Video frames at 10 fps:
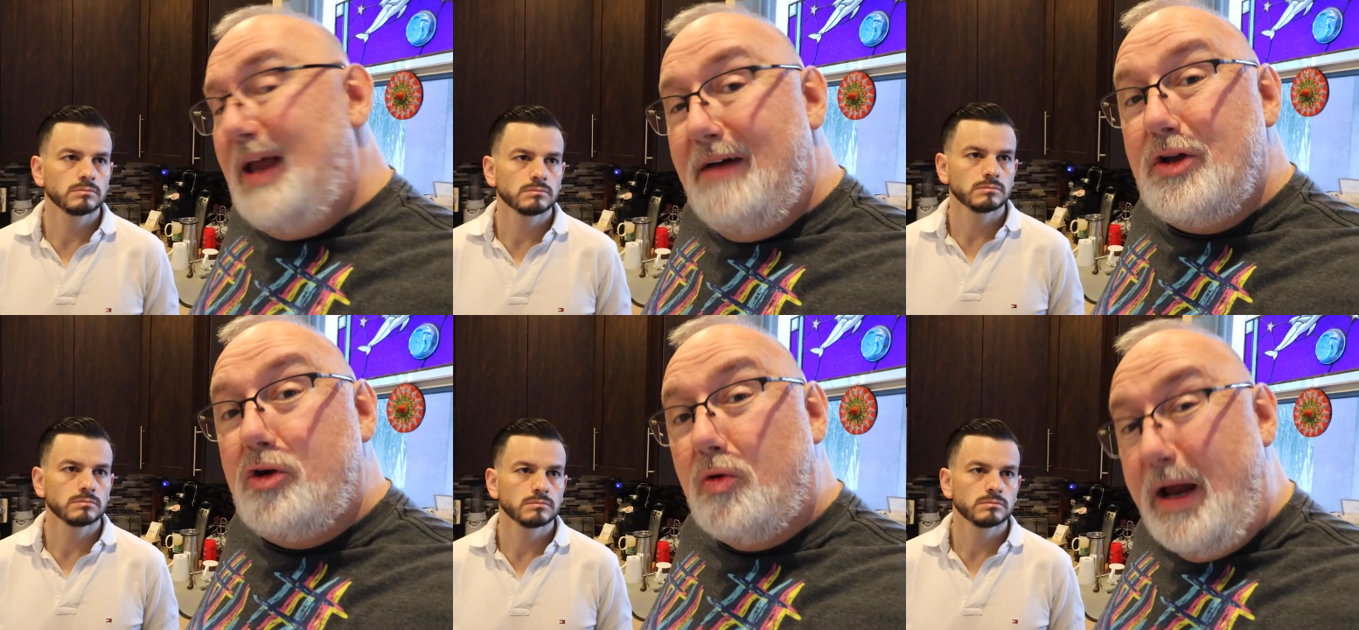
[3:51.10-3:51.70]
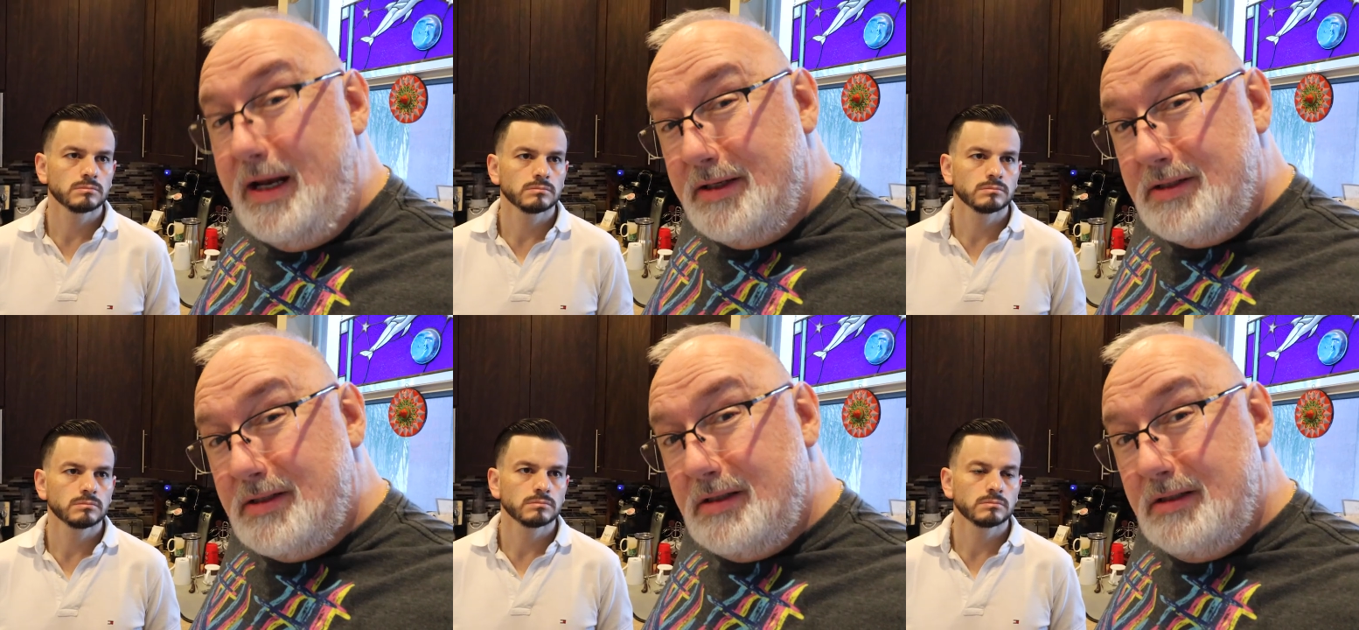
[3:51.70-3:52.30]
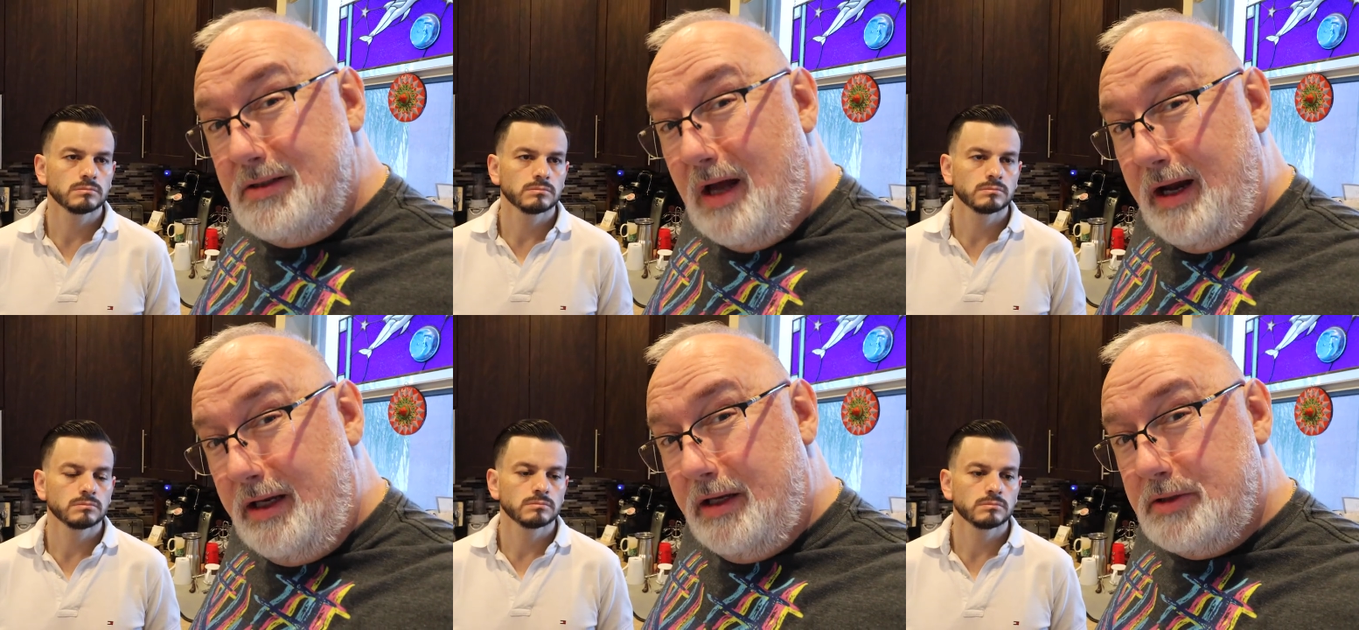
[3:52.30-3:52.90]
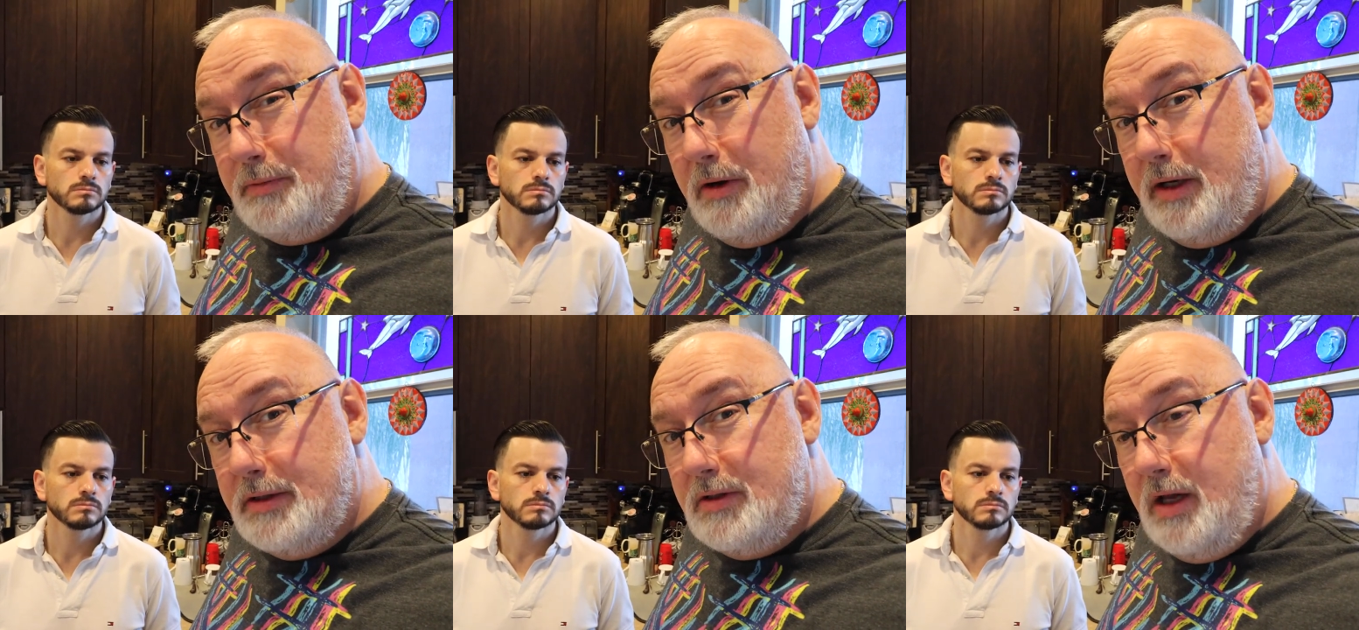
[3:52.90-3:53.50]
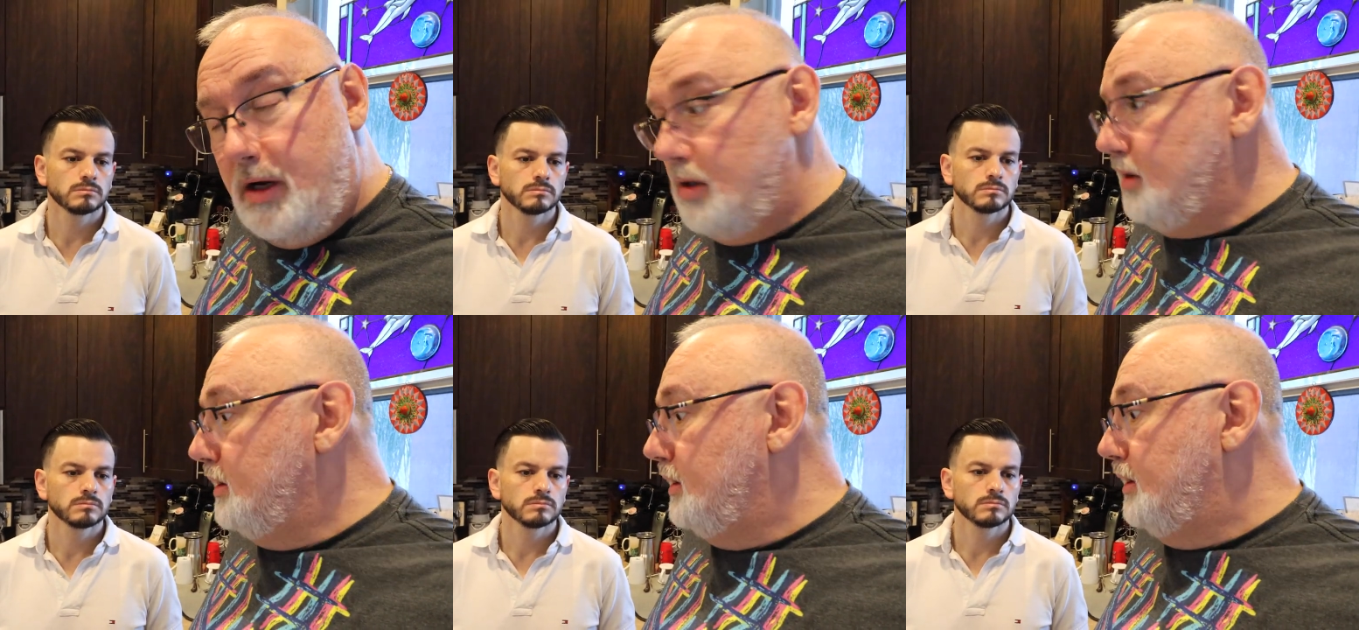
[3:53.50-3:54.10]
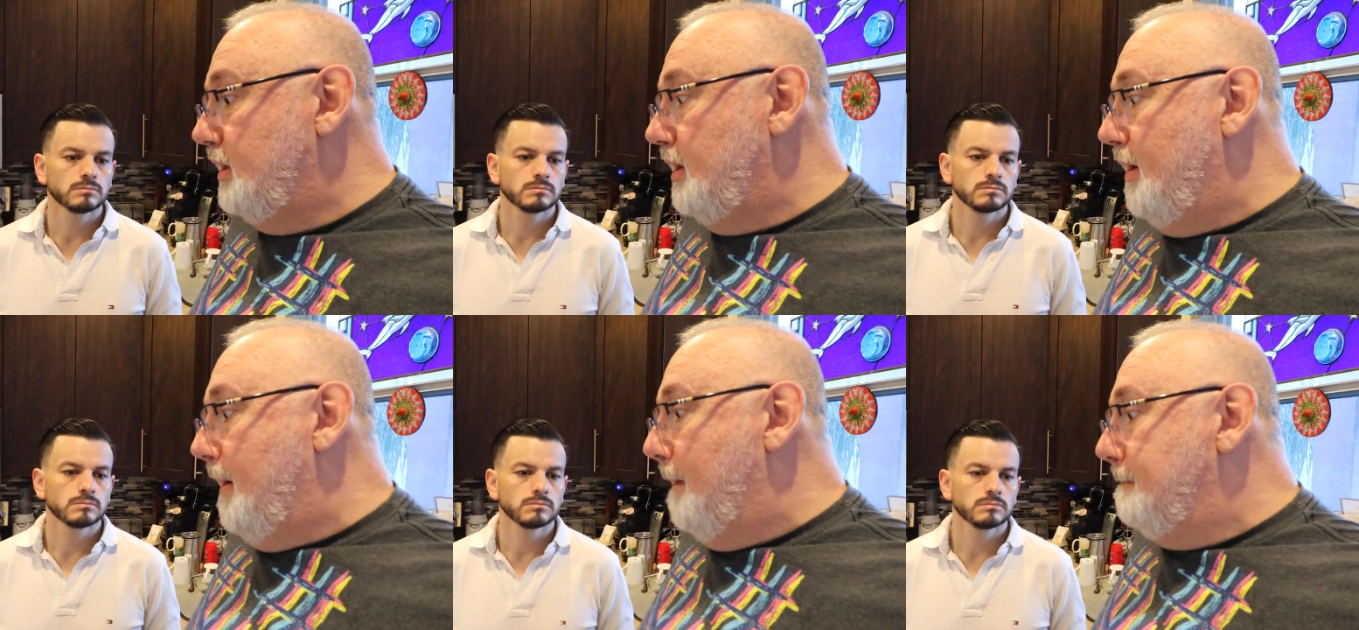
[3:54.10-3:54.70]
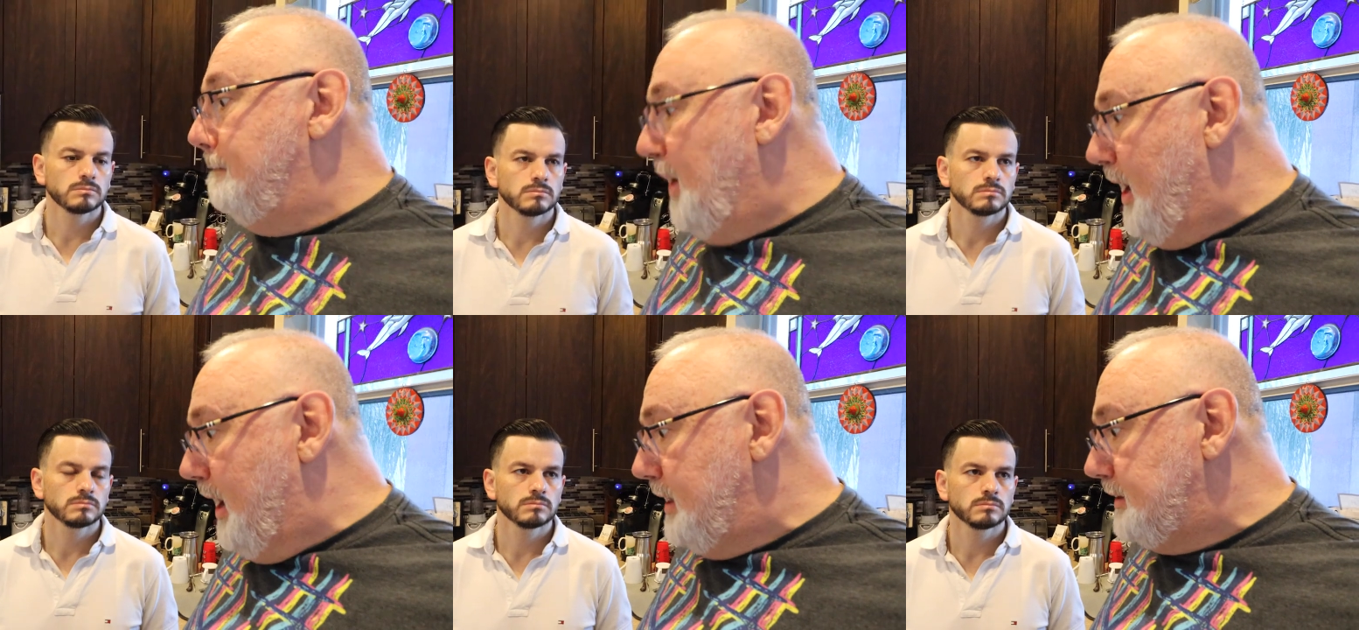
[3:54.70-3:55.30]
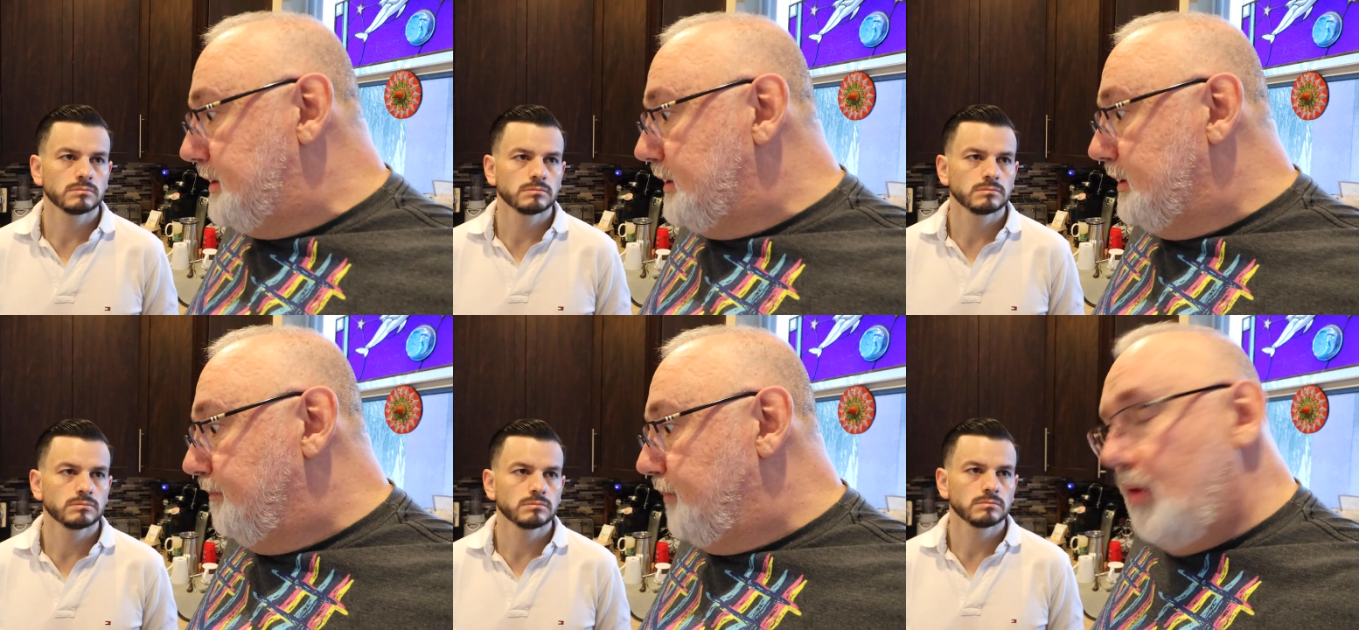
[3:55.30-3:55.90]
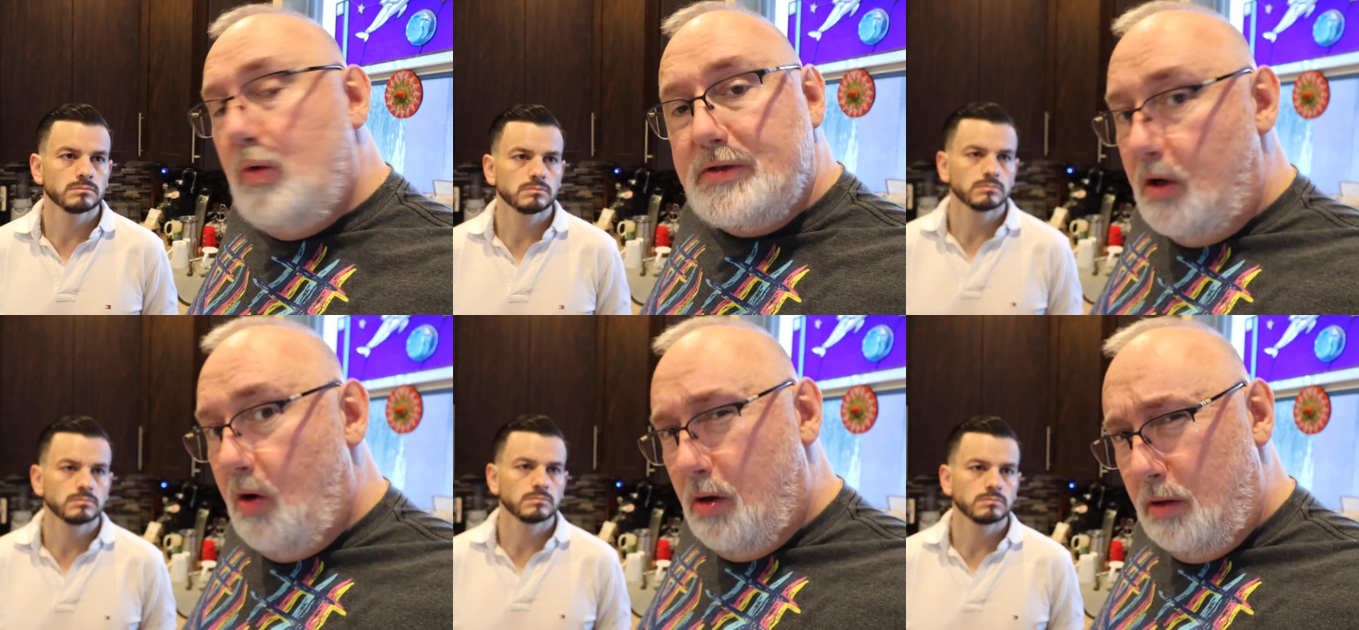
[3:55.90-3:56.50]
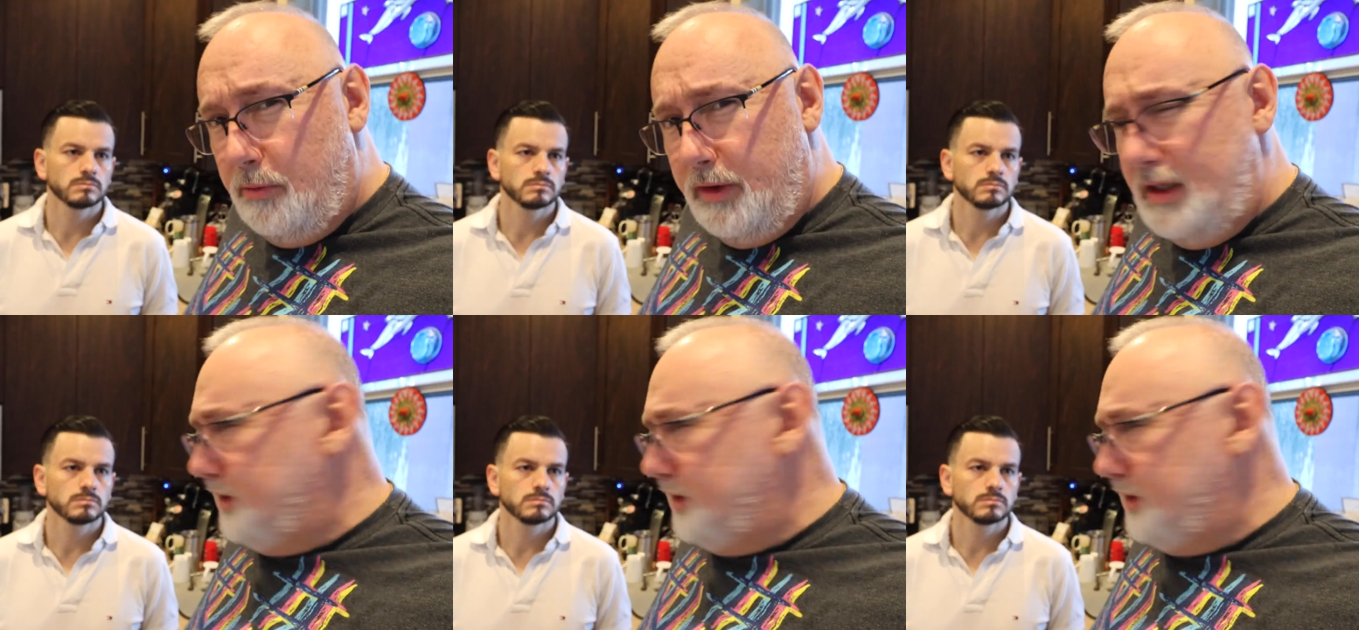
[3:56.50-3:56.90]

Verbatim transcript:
Speaker 1: didn't have the greatest dining experience there, but it wasn't horrible